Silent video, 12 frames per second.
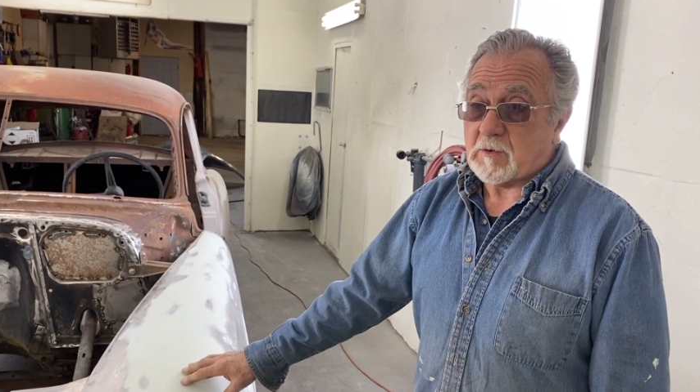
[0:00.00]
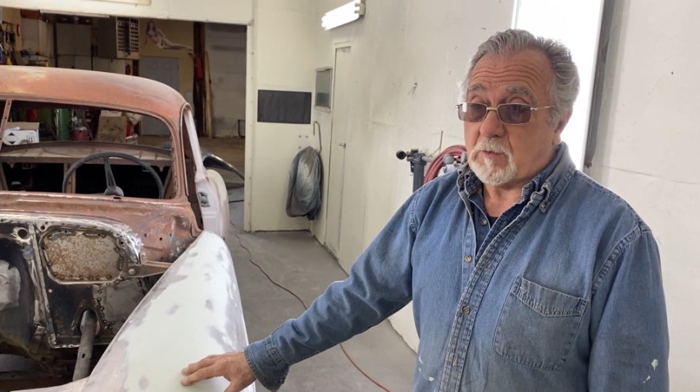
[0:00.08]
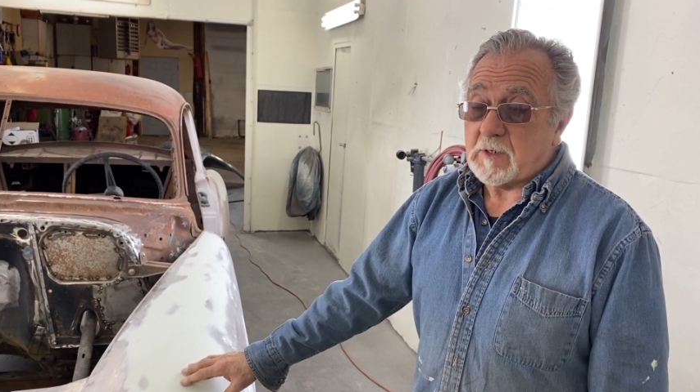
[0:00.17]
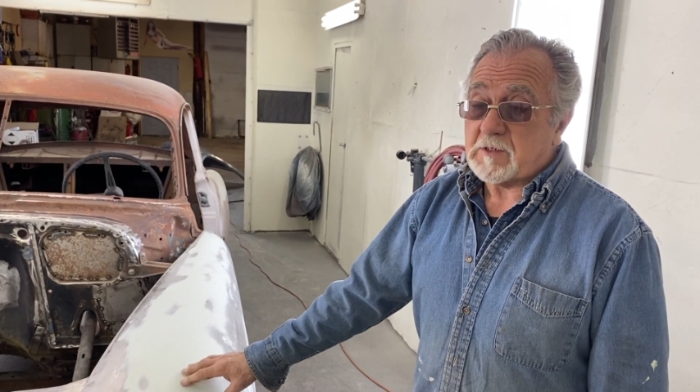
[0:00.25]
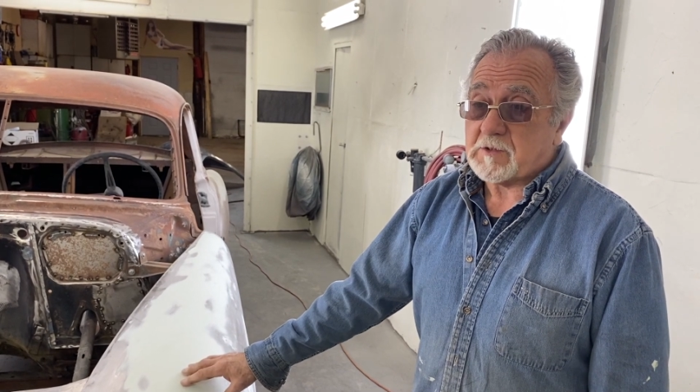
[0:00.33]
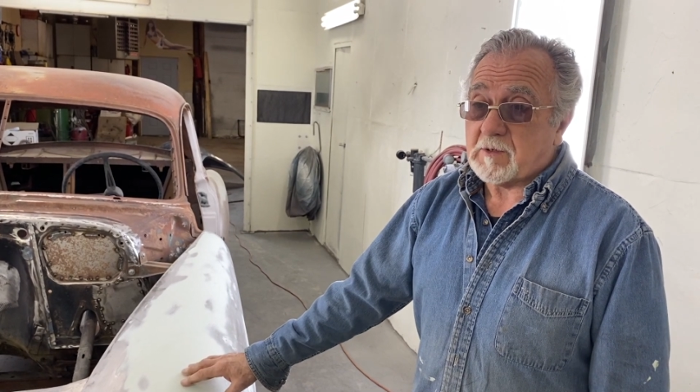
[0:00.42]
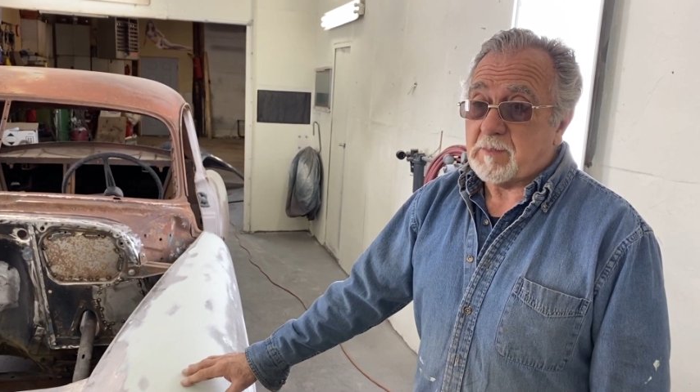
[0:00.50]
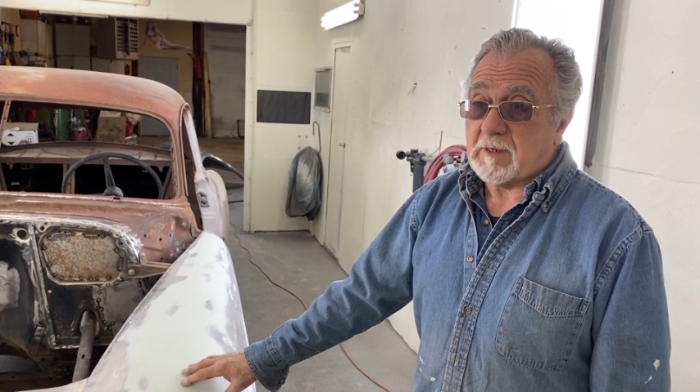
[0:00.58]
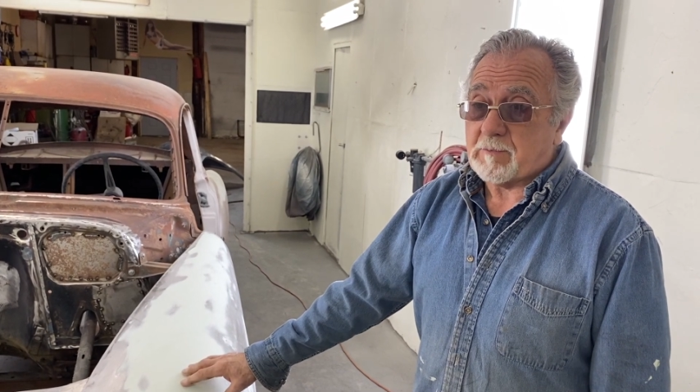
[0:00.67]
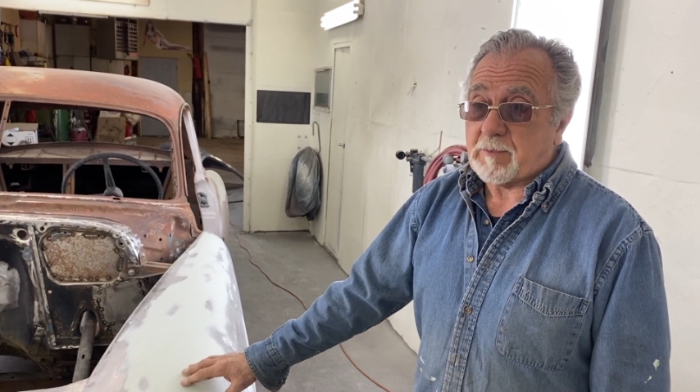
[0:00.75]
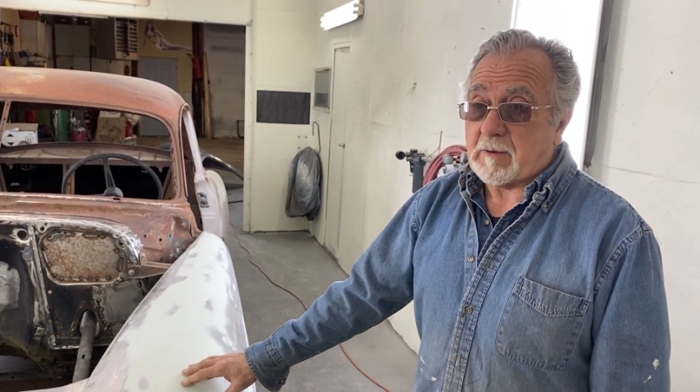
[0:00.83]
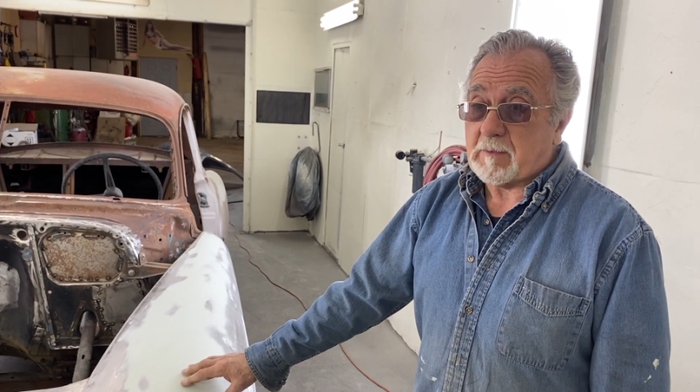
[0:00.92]
we should be in
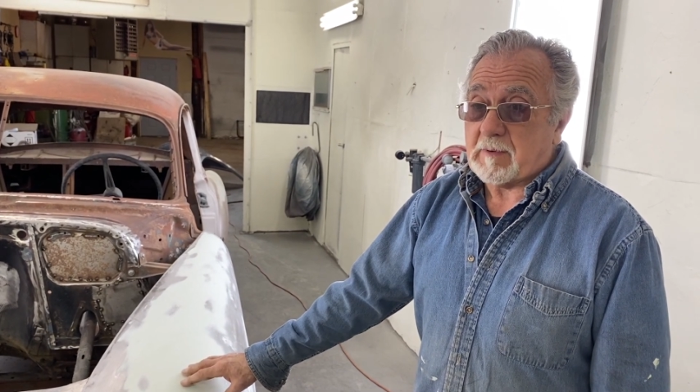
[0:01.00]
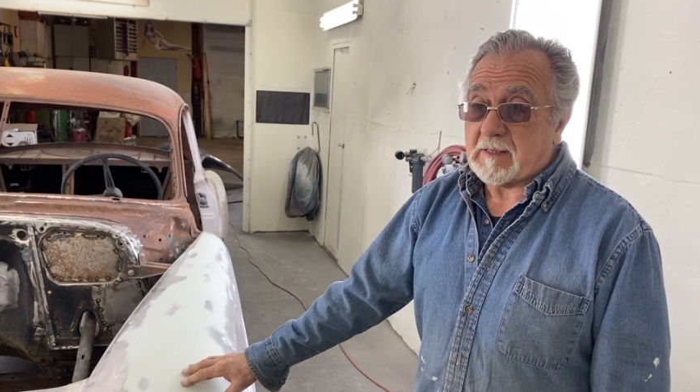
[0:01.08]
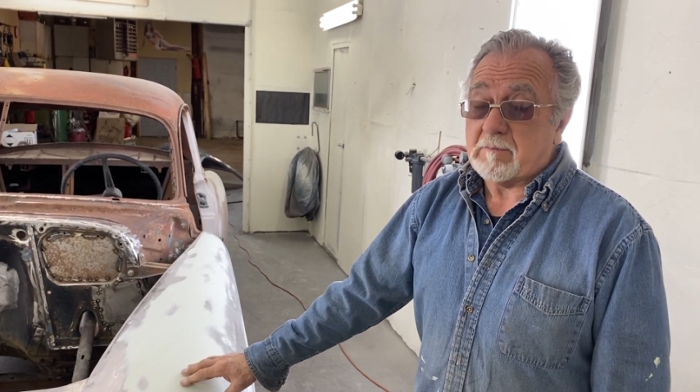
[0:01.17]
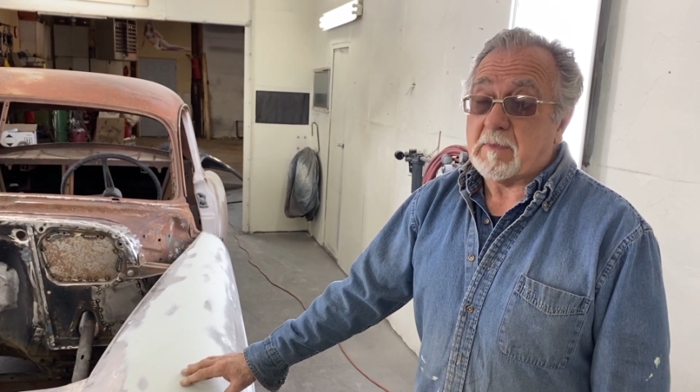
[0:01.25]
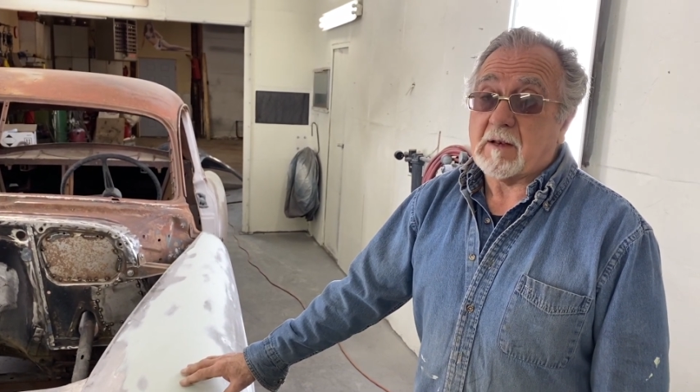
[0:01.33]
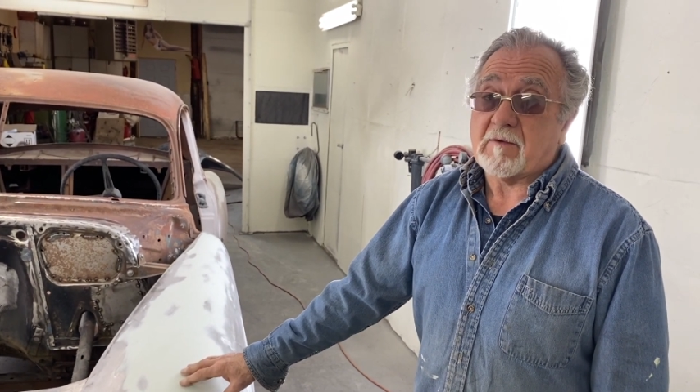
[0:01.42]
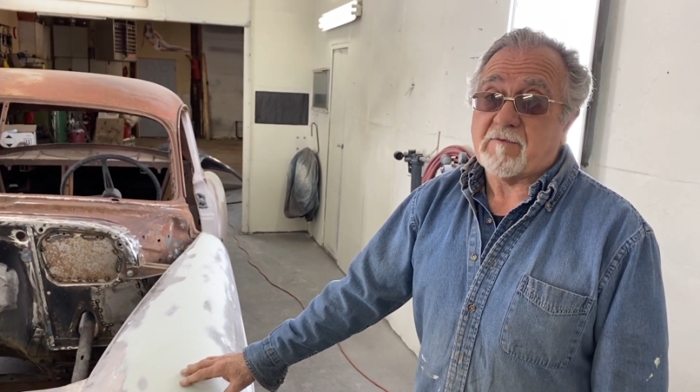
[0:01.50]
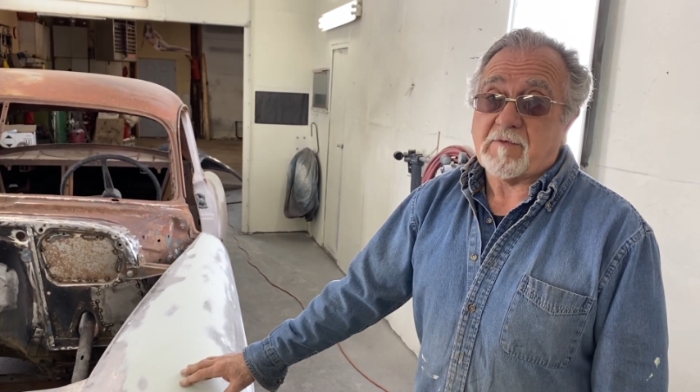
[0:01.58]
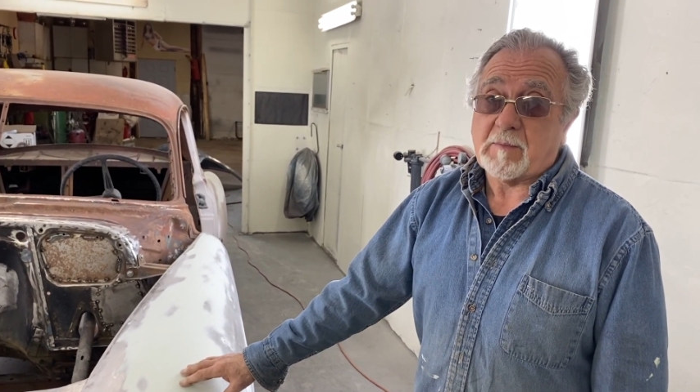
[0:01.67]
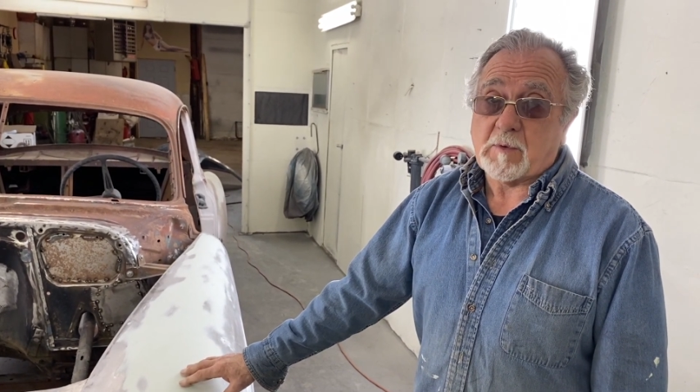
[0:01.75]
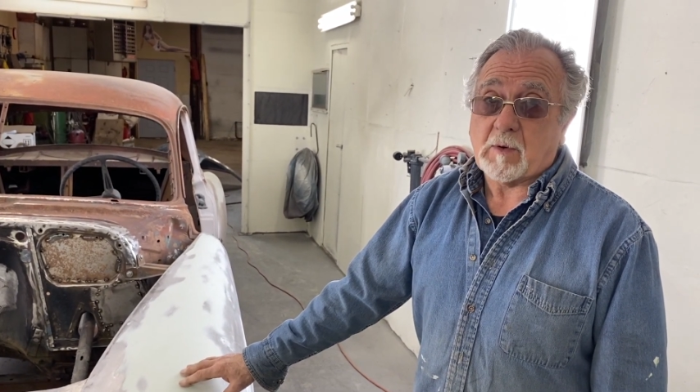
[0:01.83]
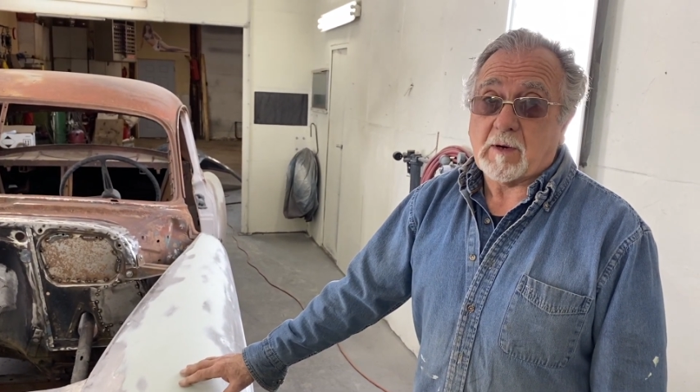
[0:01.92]
primer by the middle of
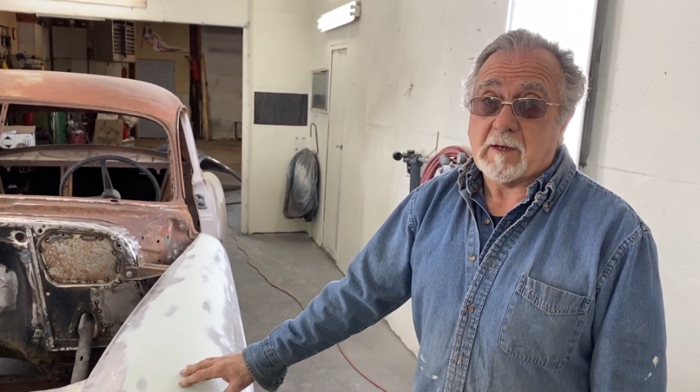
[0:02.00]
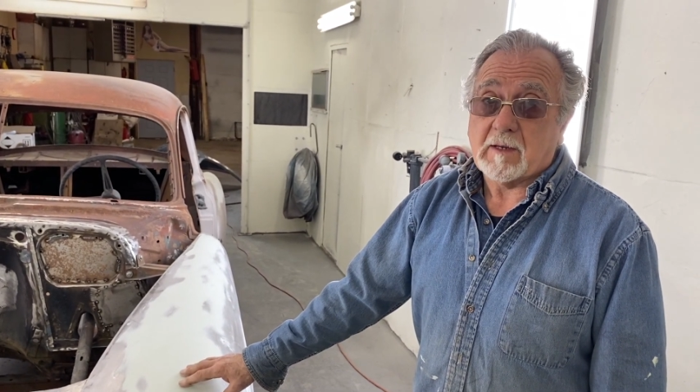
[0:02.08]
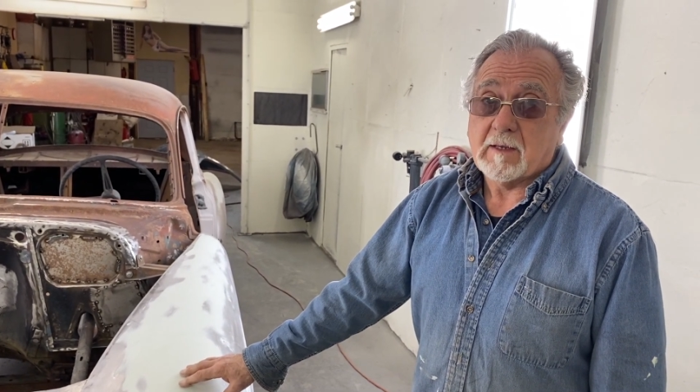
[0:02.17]
February,